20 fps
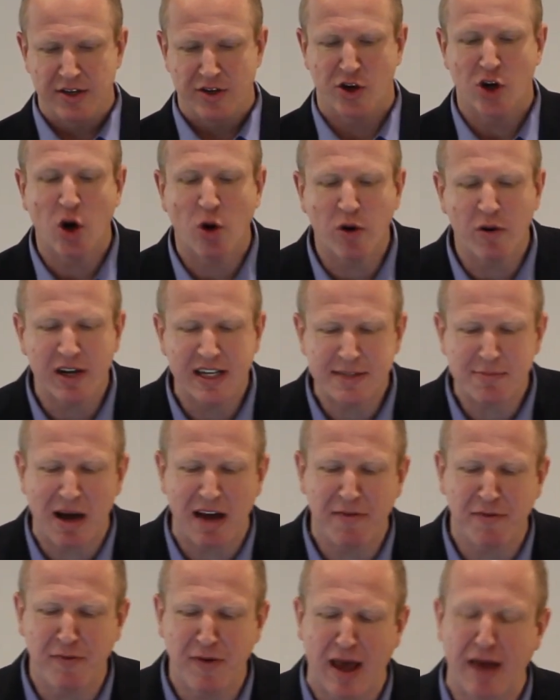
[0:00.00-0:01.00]
Do you know what is
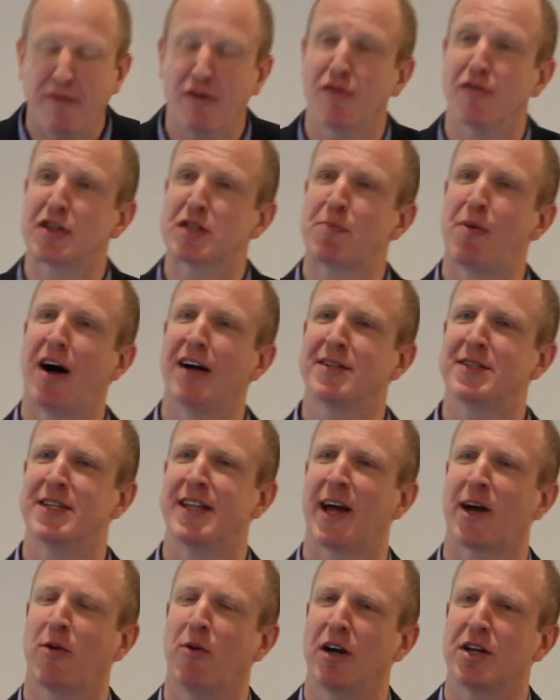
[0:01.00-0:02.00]
my favorite response to
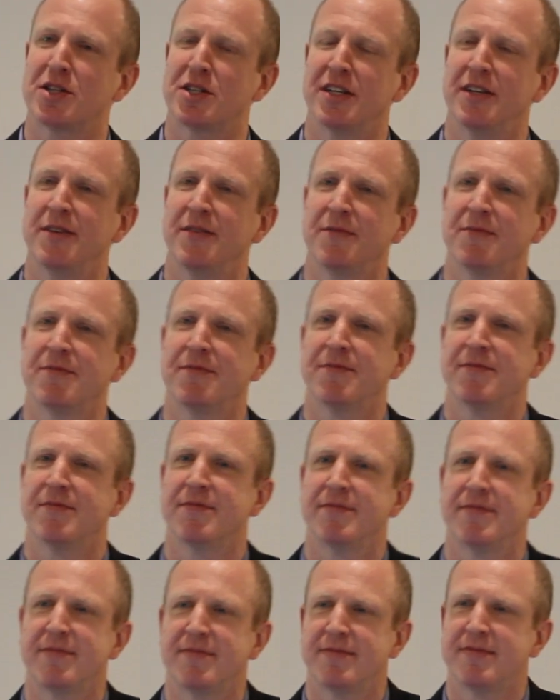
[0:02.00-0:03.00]
that question?
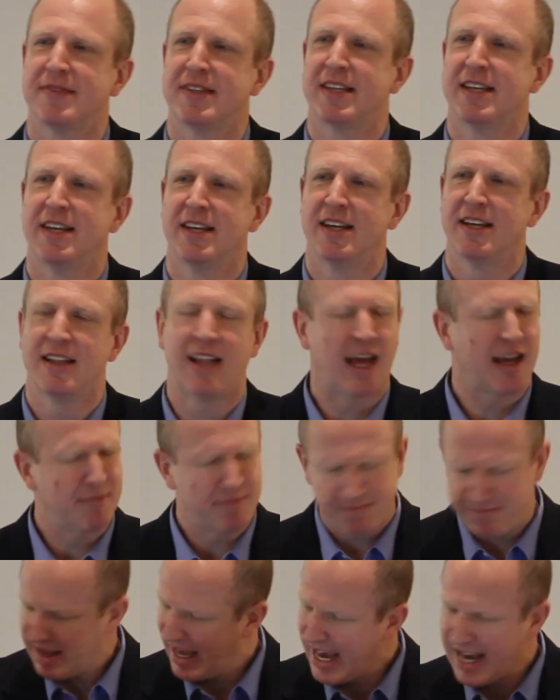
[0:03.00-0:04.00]

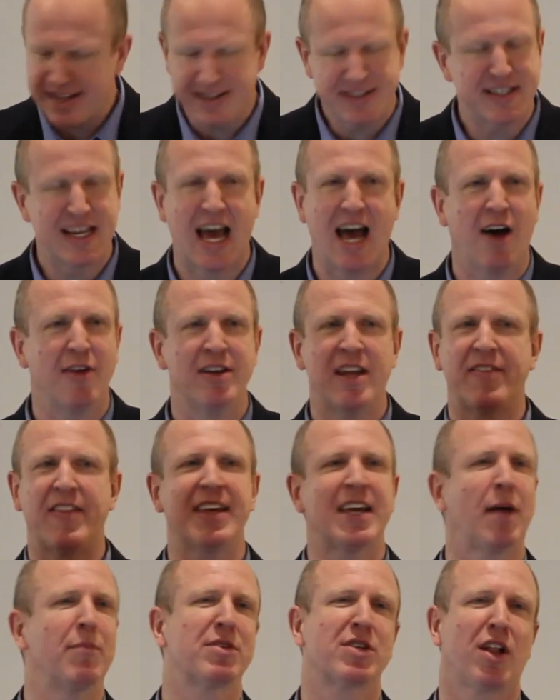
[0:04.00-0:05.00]
Like, hands down,
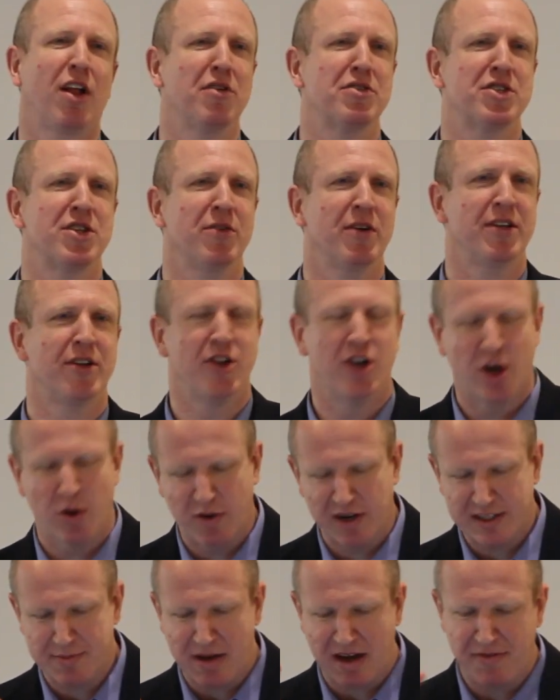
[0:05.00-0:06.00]
nothing comes close to it. Do you know
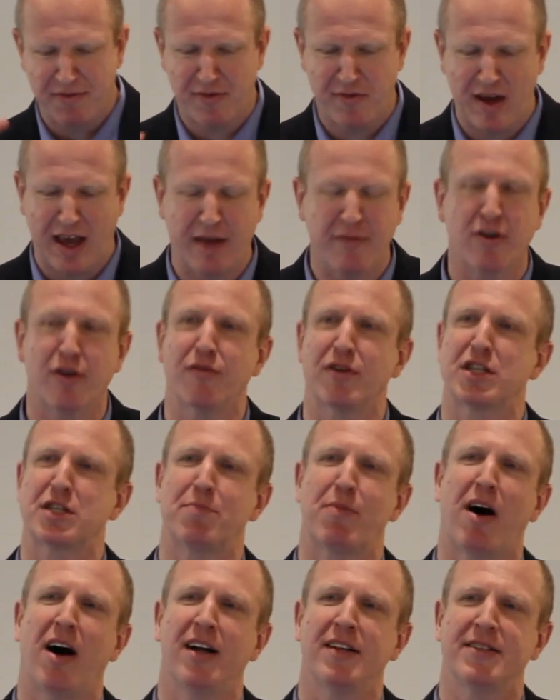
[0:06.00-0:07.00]
what is my favorite
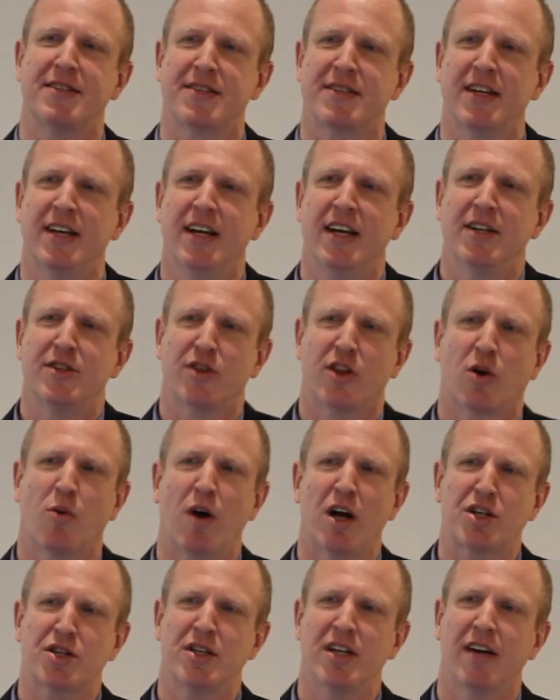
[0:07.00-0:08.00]
response to the
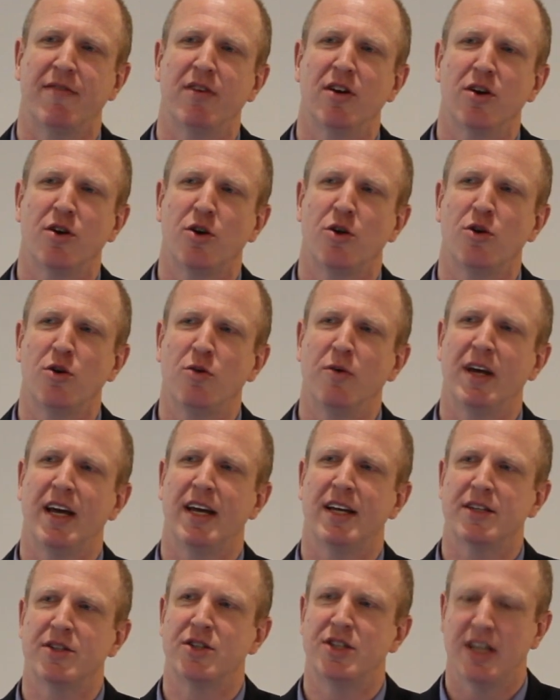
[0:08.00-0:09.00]
question of who
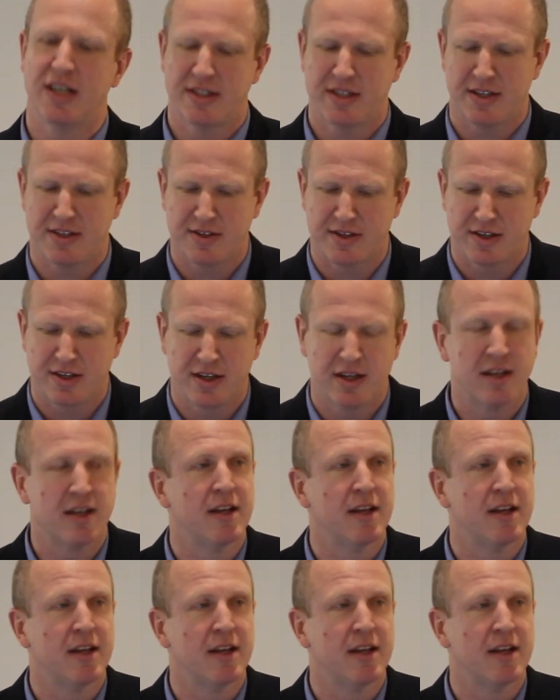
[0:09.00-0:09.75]
is Jesus?